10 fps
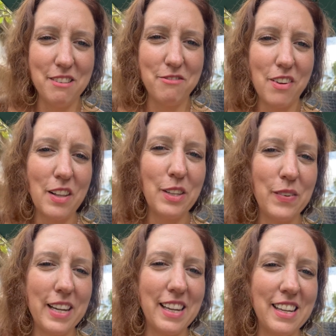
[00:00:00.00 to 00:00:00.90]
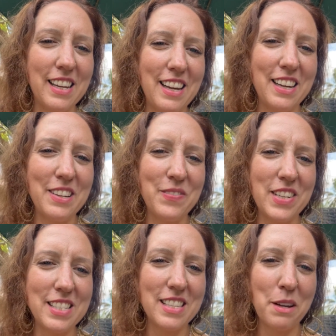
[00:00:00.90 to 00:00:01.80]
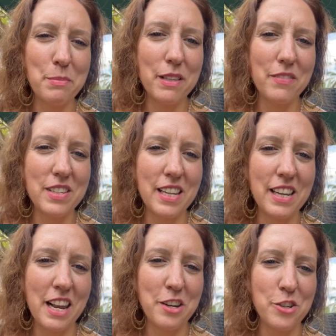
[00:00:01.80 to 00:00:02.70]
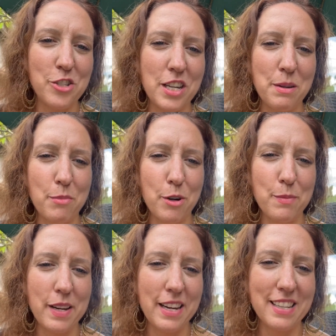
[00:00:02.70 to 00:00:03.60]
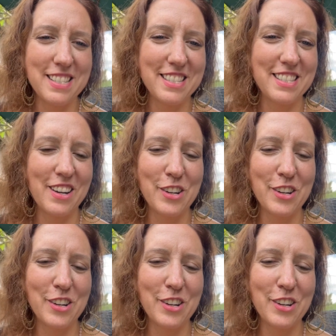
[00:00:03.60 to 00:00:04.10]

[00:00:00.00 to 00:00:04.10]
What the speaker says: Following its uplifting energy permeates